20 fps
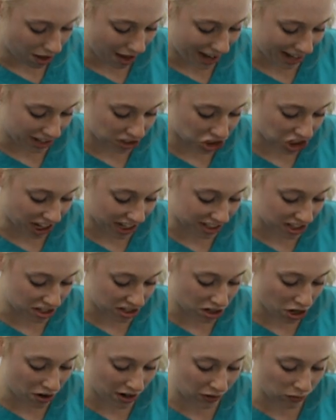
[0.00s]
and check there's
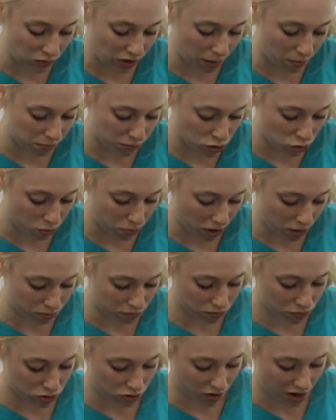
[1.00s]
no little lumps or
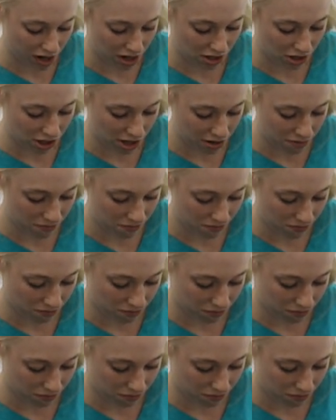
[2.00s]
bumps or anything,